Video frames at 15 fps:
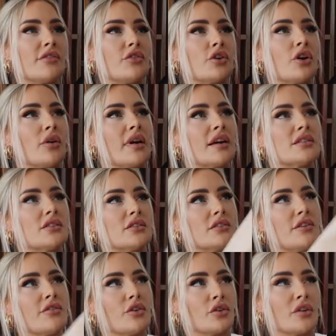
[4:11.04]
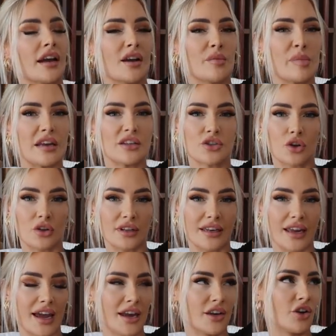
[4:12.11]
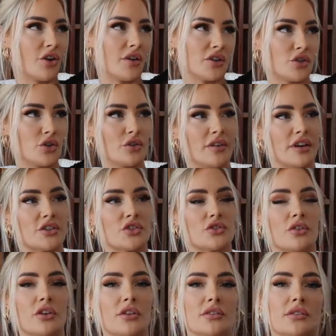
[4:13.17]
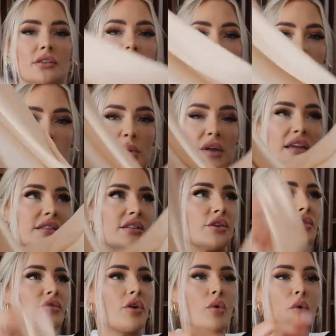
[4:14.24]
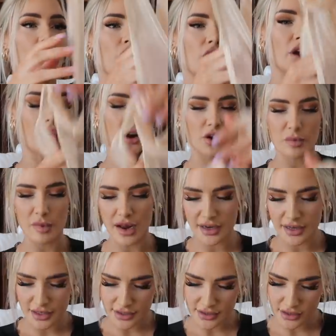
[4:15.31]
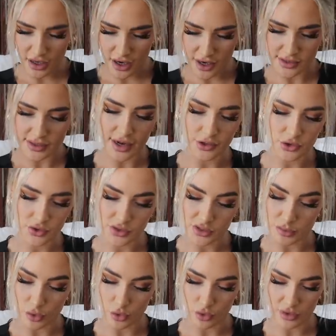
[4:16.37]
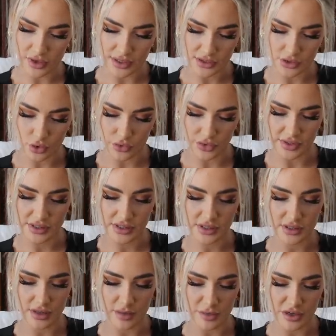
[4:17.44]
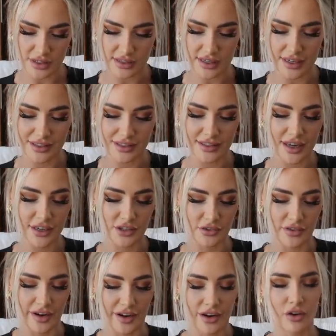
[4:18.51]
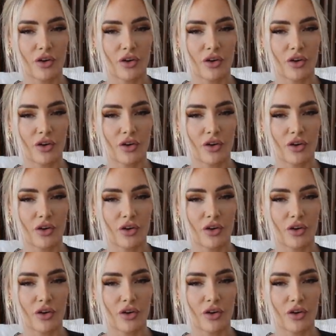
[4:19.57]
If you're going to, if you're on like a beach holiday and you're going to a restaurant, super easy to throw on. I got mine in a size extra small and it's called the Summers in Santorini.